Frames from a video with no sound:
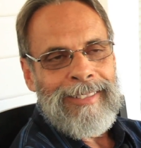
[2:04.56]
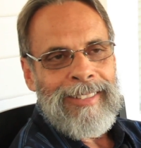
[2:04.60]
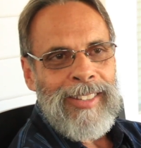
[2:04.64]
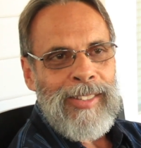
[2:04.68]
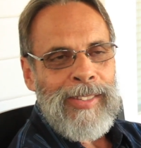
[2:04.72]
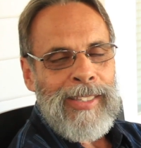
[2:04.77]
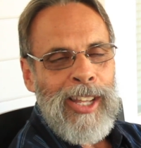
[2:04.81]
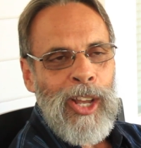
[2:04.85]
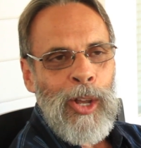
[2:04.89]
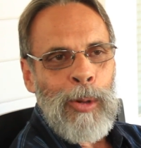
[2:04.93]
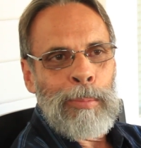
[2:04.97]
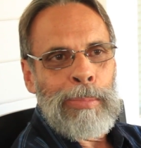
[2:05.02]

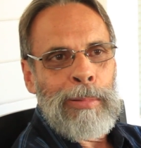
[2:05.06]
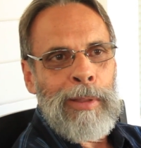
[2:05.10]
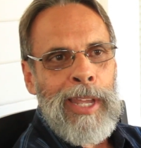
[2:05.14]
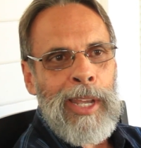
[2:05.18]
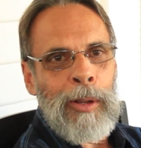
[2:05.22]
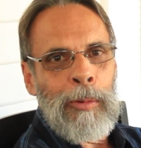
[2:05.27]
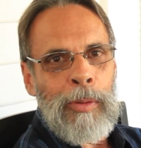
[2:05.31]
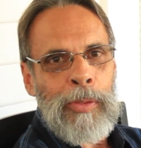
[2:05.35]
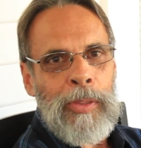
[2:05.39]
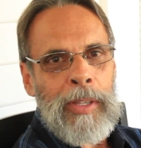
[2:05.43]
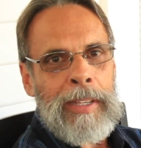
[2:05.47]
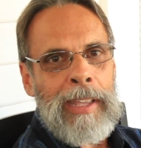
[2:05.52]
is now
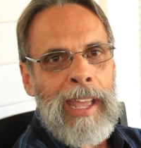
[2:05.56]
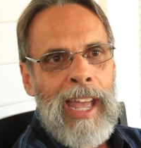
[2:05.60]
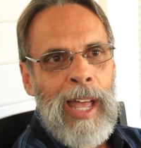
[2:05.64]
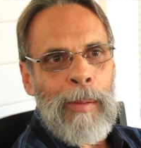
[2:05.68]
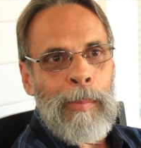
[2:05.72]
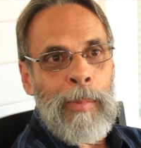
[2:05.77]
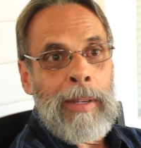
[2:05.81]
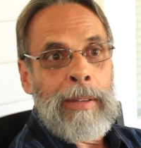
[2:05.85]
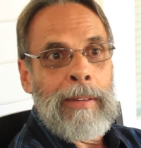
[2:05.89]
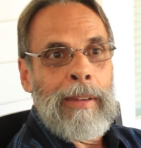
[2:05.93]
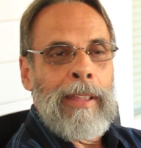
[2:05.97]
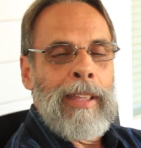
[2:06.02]
playing with the
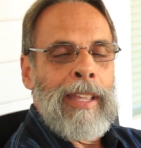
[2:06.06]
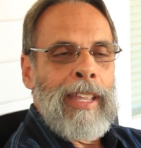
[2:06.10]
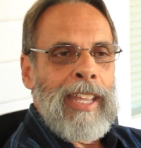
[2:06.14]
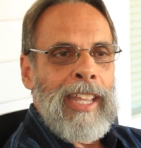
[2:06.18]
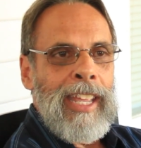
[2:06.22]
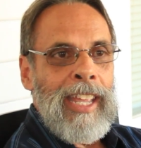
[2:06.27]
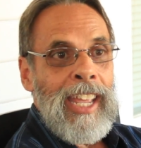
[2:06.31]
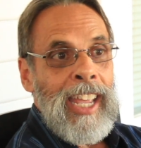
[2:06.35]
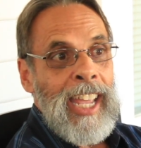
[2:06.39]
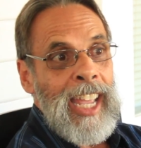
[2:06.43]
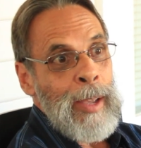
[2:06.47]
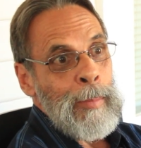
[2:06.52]
cabin,
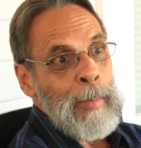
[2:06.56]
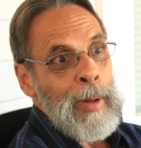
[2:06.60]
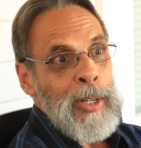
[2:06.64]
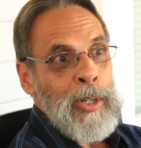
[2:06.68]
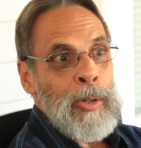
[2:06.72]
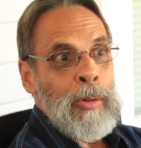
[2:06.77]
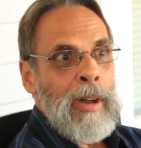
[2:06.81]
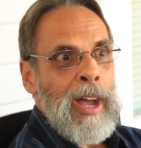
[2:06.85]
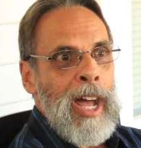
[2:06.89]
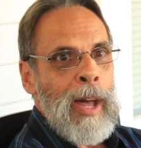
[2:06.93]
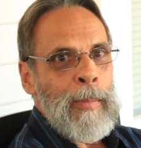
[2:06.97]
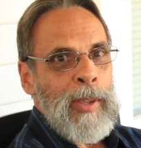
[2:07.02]
and my
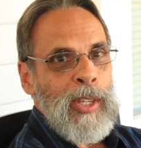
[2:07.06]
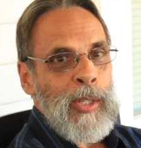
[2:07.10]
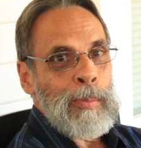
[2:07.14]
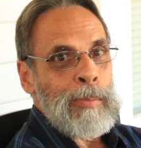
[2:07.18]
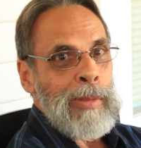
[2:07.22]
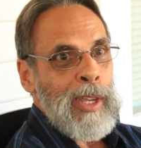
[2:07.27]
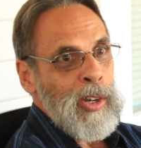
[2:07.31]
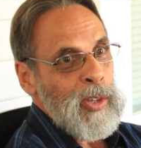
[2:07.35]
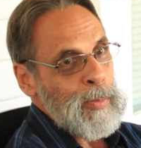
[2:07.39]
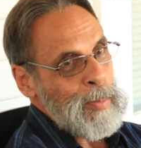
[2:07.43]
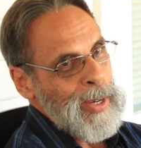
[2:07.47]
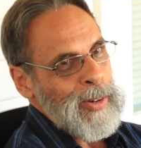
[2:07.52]
new hobby is
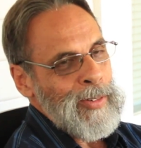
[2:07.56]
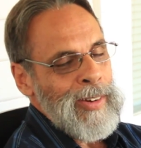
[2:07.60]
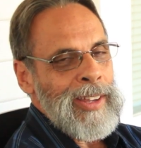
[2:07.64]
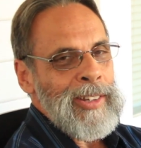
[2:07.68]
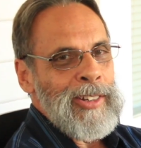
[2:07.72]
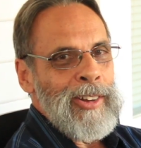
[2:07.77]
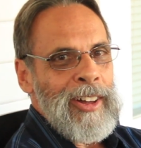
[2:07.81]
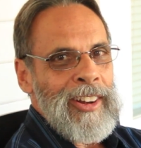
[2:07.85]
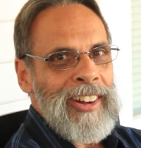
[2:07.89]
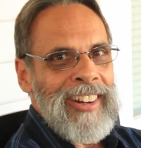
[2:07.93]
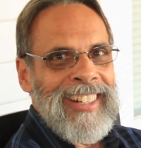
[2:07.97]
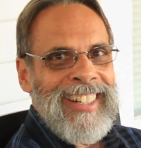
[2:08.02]
playing with my
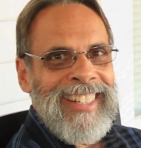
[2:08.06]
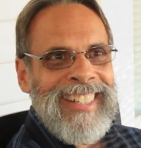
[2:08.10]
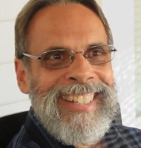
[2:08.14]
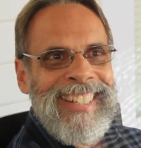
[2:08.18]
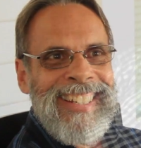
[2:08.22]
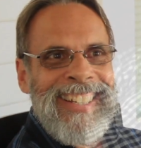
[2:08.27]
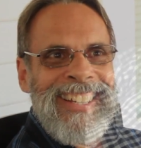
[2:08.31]
granddaughter.